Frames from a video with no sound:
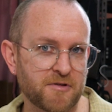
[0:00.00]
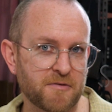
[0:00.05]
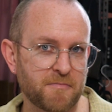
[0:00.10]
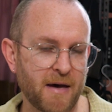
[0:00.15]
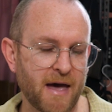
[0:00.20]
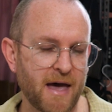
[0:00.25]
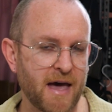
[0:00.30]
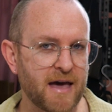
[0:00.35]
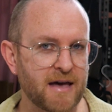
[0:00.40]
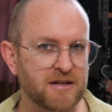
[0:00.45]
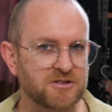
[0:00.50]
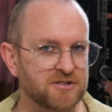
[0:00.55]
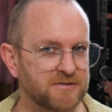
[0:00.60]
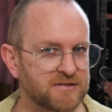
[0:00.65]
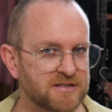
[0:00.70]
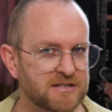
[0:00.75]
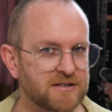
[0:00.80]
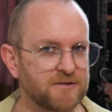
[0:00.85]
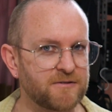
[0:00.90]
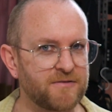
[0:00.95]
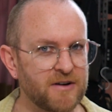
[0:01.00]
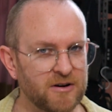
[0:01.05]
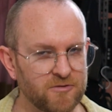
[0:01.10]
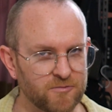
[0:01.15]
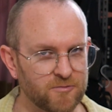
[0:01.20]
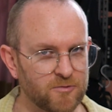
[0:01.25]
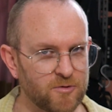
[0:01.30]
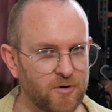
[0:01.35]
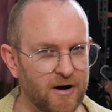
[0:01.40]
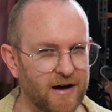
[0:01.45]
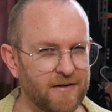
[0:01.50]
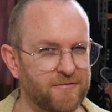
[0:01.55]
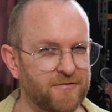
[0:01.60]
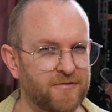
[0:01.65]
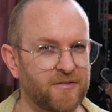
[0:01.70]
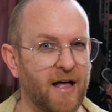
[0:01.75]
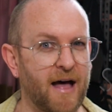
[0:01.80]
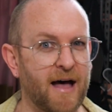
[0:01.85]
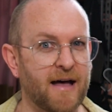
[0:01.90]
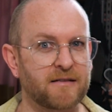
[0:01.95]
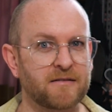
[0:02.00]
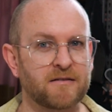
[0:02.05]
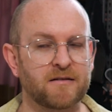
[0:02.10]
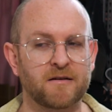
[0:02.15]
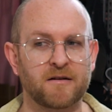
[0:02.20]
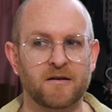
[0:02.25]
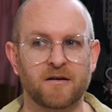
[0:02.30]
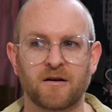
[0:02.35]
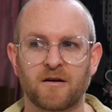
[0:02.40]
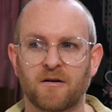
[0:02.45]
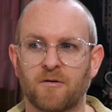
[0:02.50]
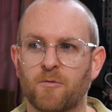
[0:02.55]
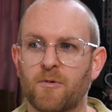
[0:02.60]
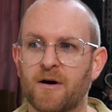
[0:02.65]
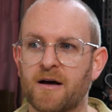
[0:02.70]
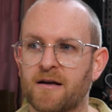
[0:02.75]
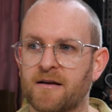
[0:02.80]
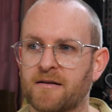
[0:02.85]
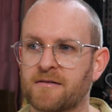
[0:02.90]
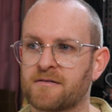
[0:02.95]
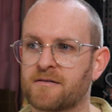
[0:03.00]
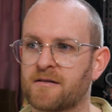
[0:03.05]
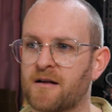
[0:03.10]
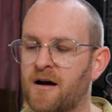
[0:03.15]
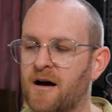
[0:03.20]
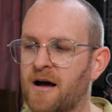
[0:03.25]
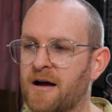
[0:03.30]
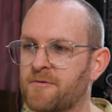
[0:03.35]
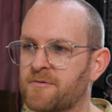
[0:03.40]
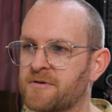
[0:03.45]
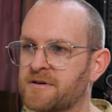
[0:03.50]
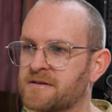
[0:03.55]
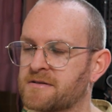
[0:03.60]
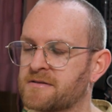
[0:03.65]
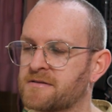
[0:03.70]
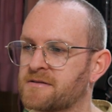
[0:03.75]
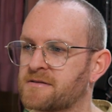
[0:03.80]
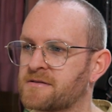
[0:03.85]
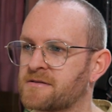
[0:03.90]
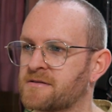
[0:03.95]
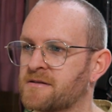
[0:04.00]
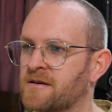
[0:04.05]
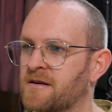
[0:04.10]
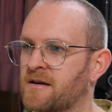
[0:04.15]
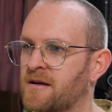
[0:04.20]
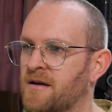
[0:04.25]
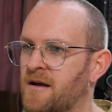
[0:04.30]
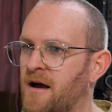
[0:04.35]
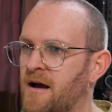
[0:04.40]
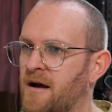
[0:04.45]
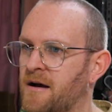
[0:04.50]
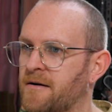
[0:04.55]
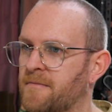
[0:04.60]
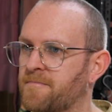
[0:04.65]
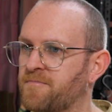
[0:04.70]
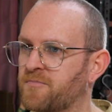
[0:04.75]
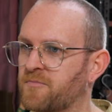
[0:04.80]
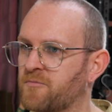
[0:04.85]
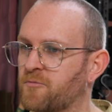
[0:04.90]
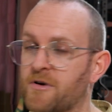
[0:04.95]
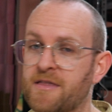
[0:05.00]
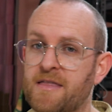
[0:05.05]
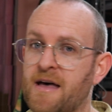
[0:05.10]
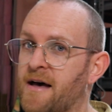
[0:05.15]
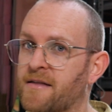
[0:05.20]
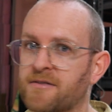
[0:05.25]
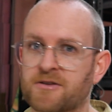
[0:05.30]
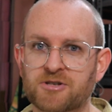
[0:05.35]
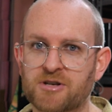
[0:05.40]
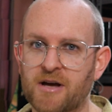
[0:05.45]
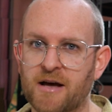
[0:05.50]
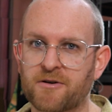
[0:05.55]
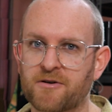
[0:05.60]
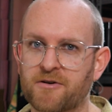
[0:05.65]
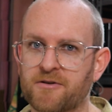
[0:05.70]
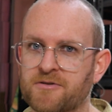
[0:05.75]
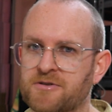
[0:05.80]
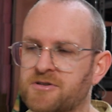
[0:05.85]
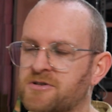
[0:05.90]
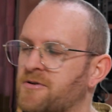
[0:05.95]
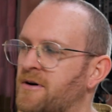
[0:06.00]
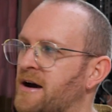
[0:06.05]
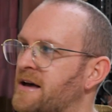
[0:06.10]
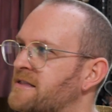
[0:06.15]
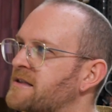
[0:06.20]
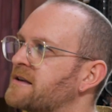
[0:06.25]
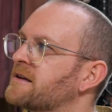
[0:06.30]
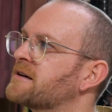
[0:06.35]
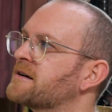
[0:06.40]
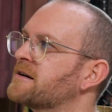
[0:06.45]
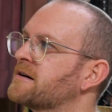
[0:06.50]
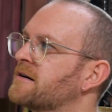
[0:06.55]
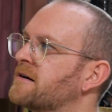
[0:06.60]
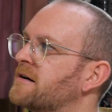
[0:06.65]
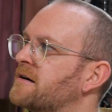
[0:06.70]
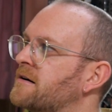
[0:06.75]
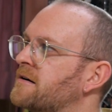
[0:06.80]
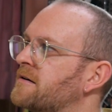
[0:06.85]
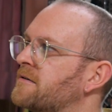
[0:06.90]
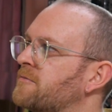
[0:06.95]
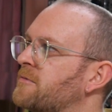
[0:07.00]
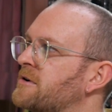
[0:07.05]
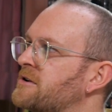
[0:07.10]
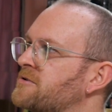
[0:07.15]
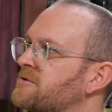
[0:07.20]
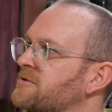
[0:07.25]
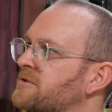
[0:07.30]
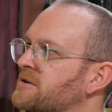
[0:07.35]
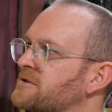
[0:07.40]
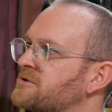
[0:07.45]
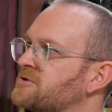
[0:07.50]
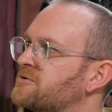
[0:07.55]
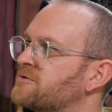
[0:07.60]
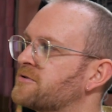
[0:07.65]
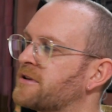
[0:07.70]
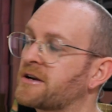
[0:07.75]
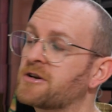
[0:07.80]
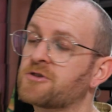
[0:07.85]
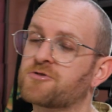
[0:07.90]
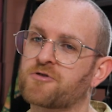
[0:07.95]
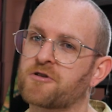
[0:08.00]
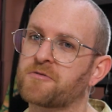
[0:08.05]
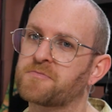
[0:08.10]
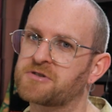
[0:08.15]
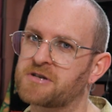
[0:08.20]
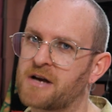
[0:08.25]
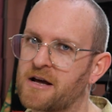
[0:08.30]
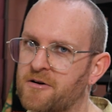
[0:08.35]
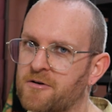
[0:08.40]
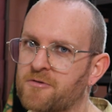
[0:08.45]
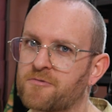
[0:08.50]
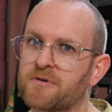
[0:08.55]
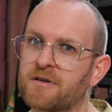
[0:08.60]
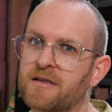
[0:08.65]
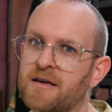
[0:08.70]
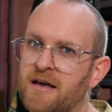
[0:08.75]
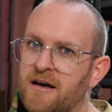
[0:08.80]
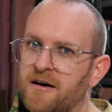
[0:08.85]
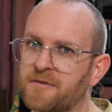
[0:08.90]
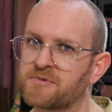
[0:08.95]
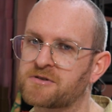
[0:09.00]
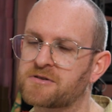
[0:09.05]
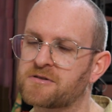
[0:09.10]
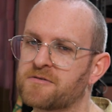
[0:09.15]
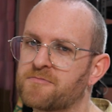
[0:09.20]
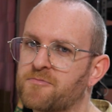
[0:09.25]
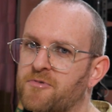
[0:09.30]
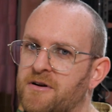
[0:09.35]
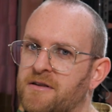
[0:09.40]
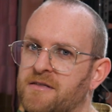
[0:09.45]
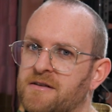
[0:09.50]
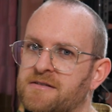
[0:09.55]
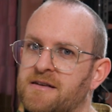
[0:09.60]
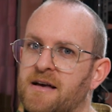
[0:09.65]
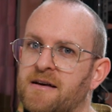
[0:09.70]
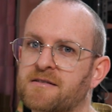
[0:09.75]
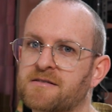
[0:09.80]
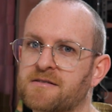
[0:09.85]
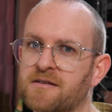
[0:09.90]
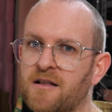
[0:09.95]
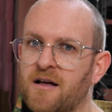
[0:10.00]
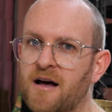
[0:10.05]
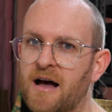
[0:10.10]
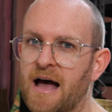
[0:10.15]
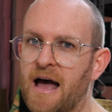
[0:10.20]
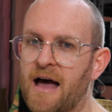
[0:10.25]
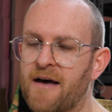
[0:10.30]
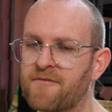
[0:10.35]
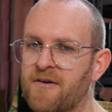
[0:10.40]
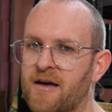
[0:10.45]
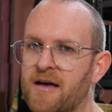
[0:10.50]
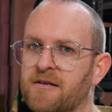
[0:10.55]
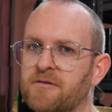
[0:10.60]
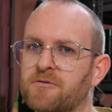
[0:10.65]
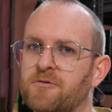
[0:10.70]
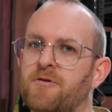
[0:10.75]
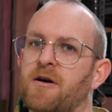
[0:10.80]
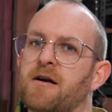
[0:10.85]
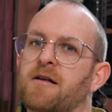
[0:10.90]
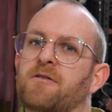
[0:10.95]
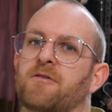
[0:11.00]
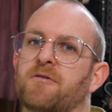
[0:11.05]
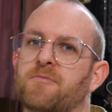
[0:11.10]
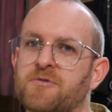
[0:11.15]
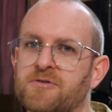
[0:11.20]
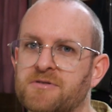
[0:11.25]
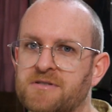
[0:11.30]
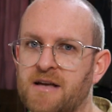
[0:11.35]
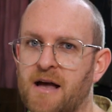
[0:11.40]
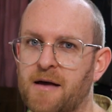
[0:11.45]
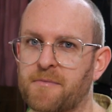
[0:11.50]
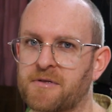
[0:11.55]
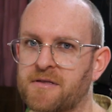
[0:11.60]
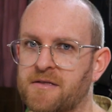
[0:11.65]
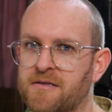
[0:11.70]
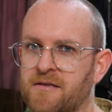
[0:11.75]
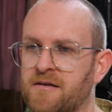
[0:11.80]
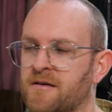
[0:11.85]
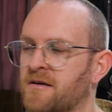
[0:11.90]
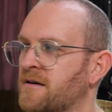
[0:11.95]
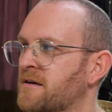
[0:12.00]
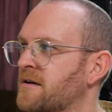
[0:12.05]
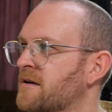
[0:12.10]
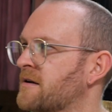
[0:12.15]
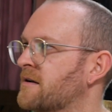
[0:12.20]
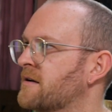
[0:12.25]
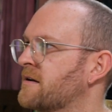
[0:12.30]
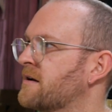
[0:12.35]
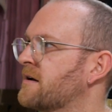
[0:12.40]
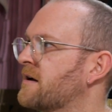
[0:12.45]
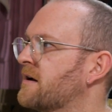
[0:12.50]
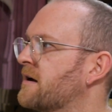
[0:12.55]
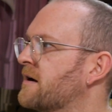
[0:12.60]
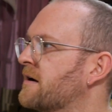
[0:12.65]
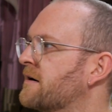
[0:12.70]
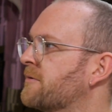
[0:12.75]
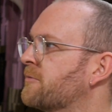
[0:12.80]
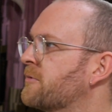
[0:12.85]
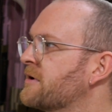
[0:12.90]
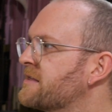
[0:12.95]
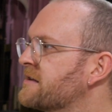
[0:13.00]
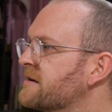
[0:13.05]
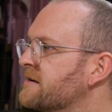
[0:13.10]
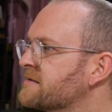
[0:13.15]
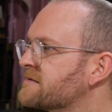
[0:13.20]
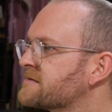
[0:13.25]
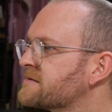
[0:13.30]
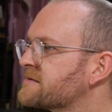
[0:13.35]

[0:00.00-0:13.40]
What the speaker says: the page. It still felt quite flat when I was without the shadow. So I think when you can do like a drop shadow, it really helps to bring the text alive and create a lot more depth with it.